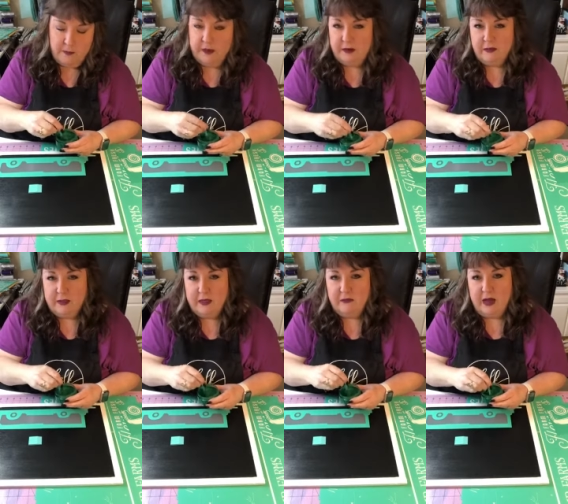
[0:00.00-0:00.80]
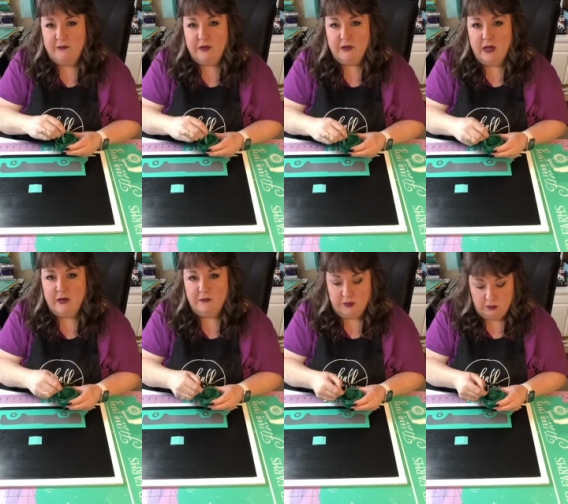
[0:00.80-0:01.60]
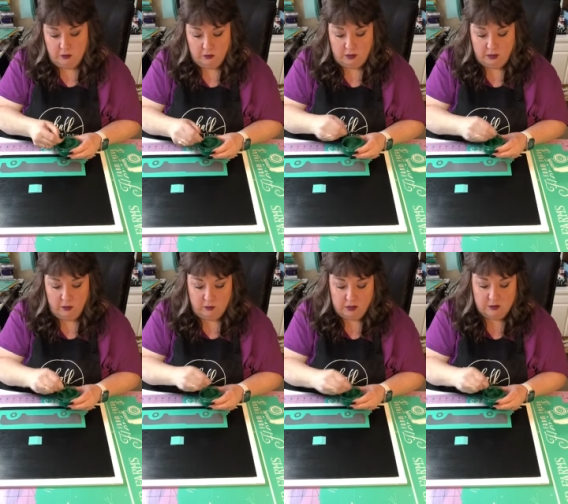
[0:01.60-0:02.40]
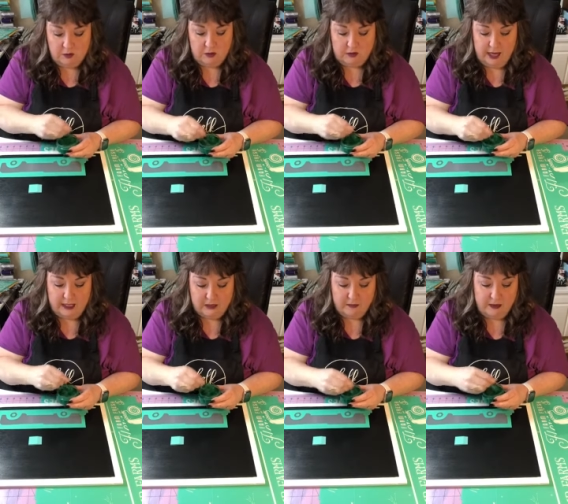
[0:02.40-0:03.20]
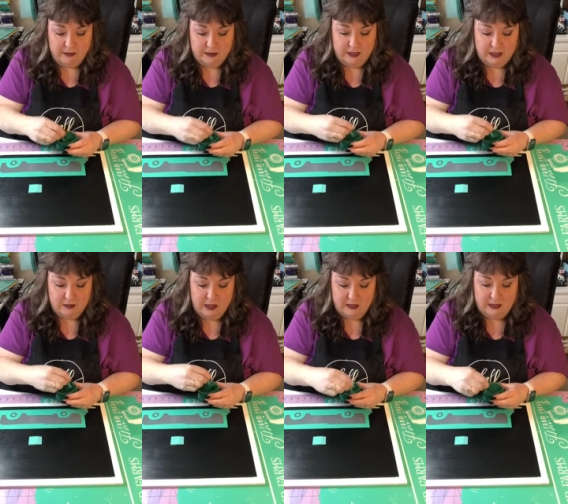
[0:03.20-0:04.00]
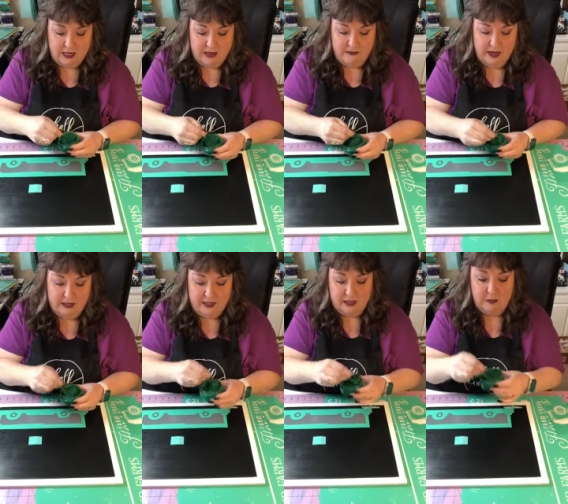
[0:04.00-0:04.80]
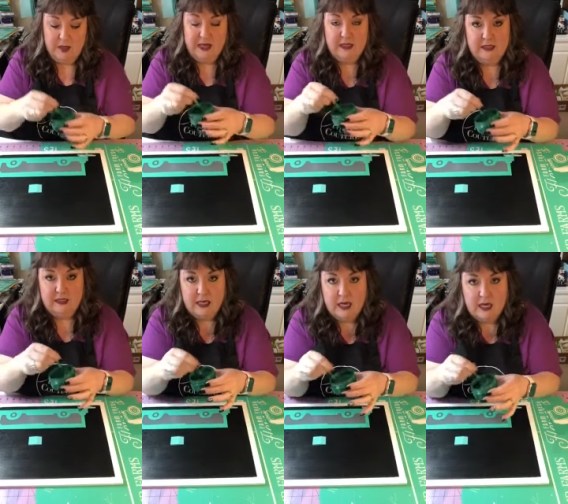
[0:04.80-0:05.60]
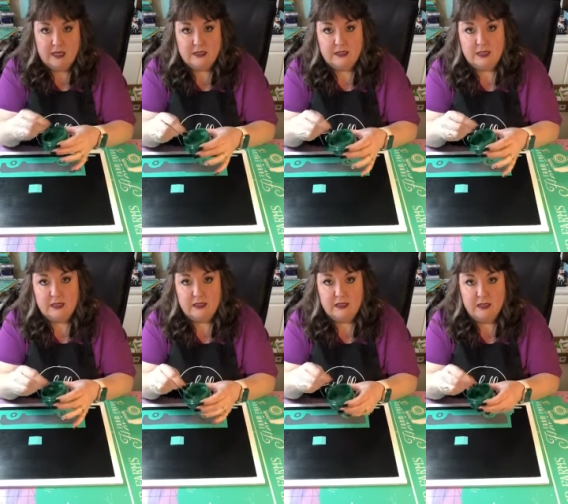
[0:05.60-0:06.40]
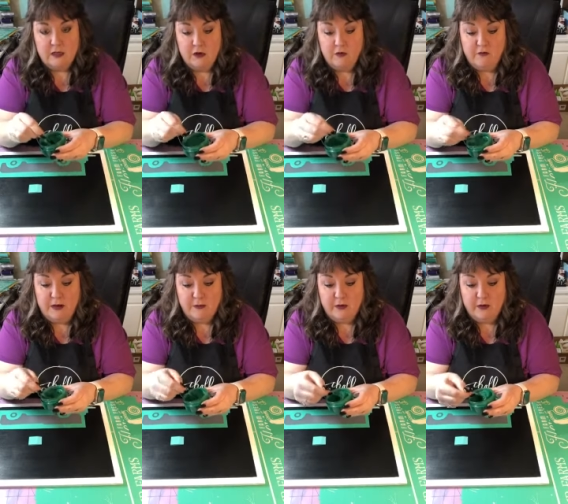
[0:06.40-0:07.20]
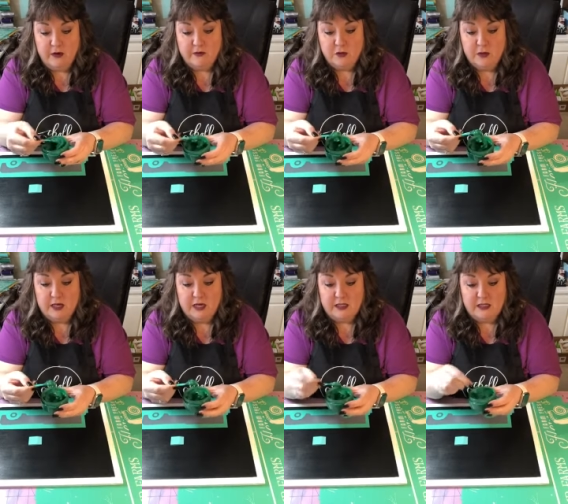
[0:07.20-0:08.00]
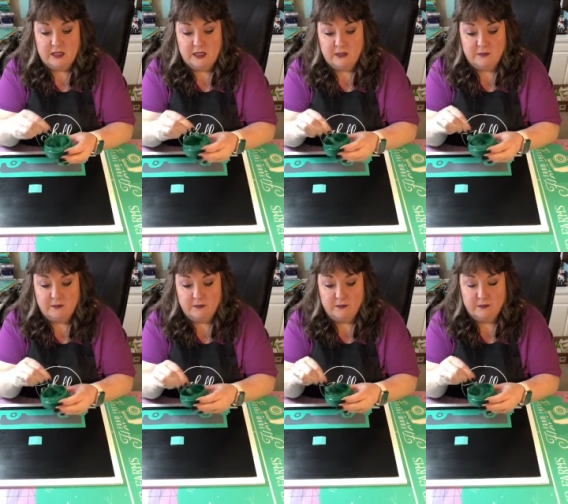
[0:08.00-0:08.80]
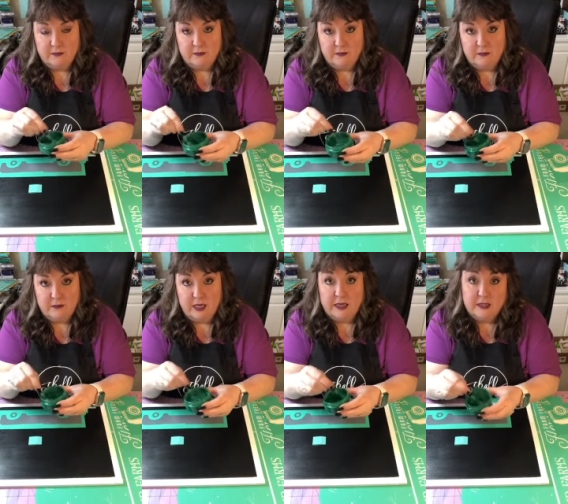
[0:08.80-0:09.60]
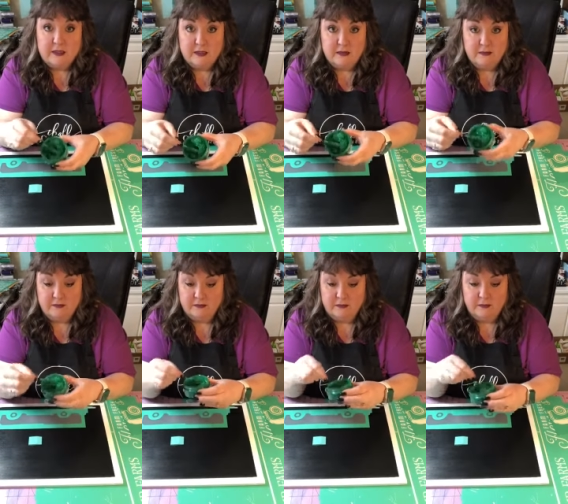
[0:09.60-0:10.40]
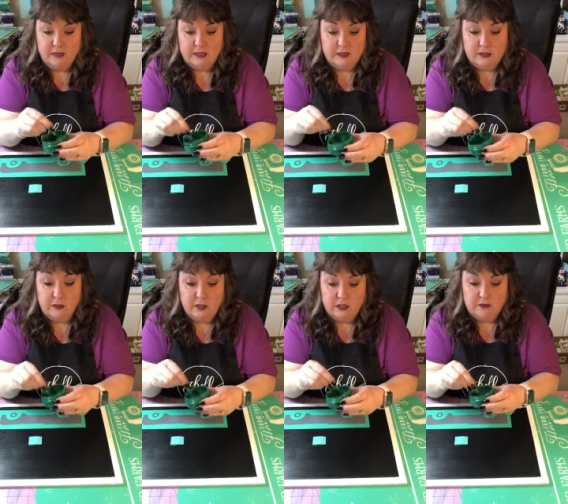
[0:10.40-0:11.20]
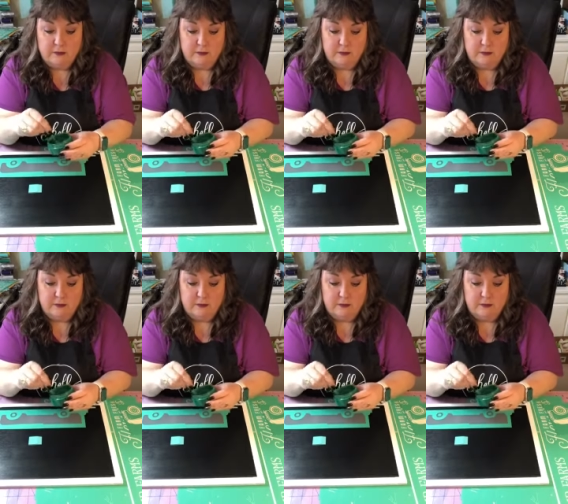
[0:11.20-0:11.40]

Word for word: apparently, I've, uh, I've been told that they're only supposed to last around six months. I've had this paste since November of 2019, and it's it's still good.